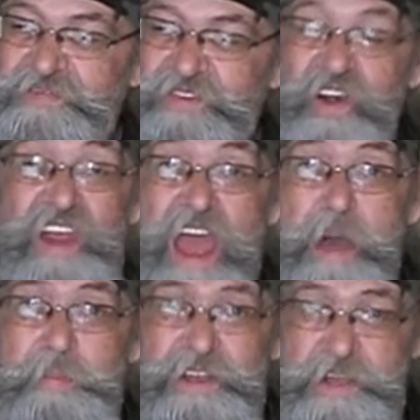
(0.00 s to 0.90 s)
very
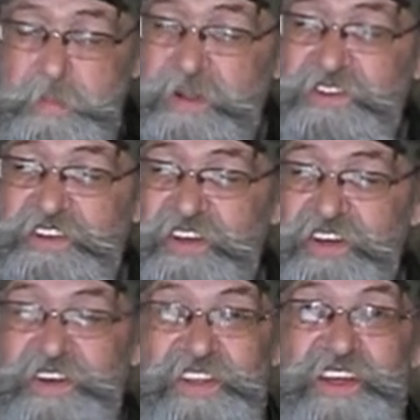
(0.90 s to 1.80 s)
applicable to